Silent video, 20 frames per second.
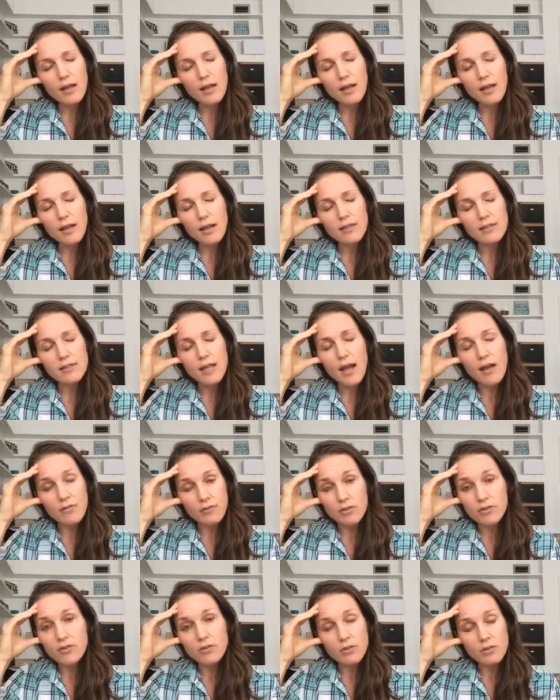has
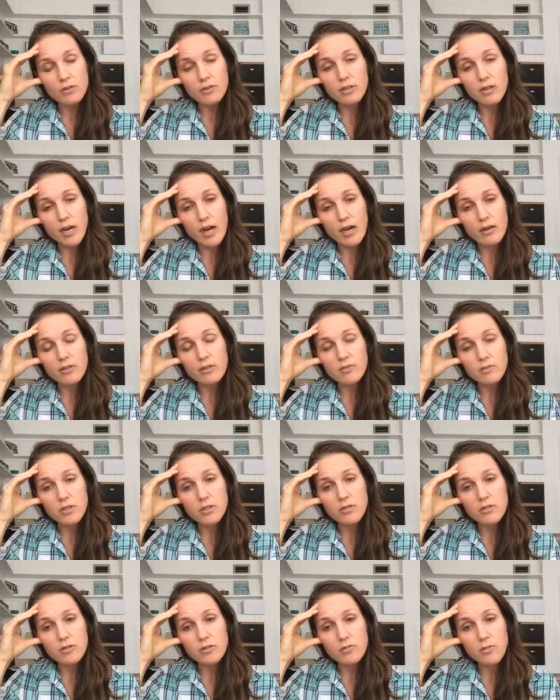ever sold their house with
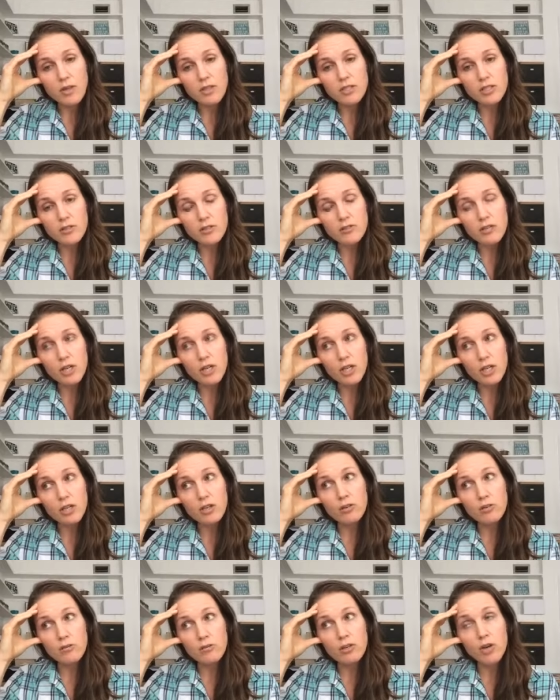two small children,
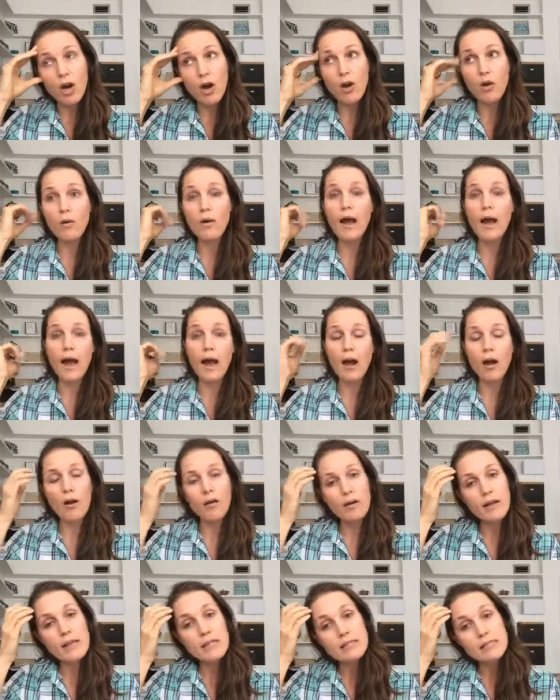you know how
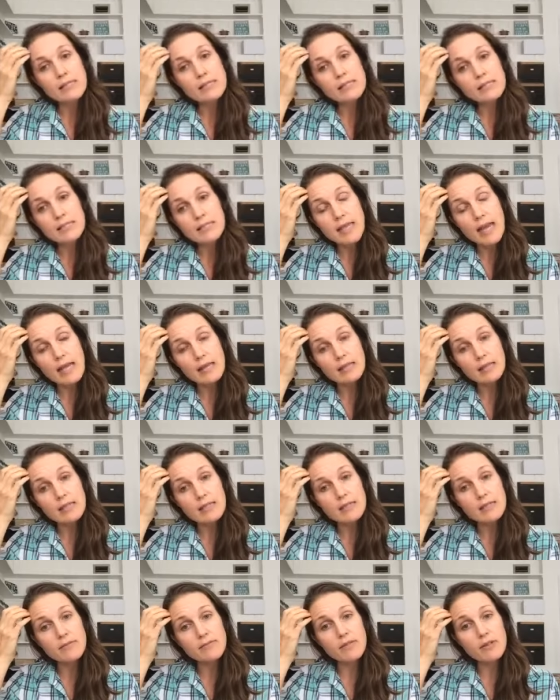insanely
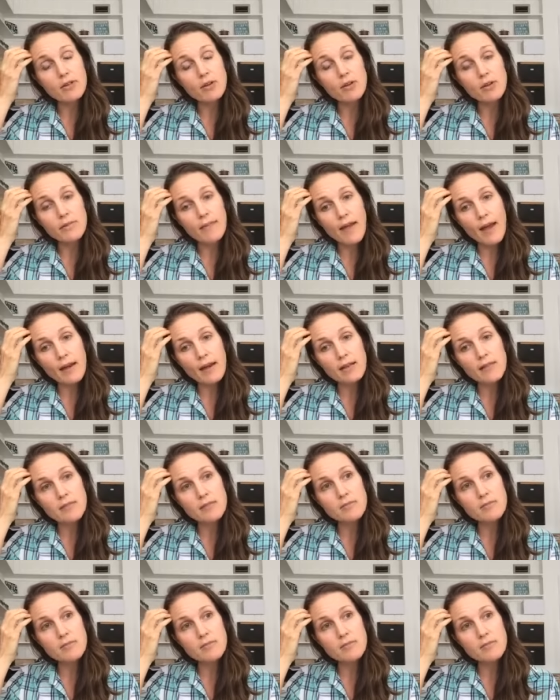difficult that is.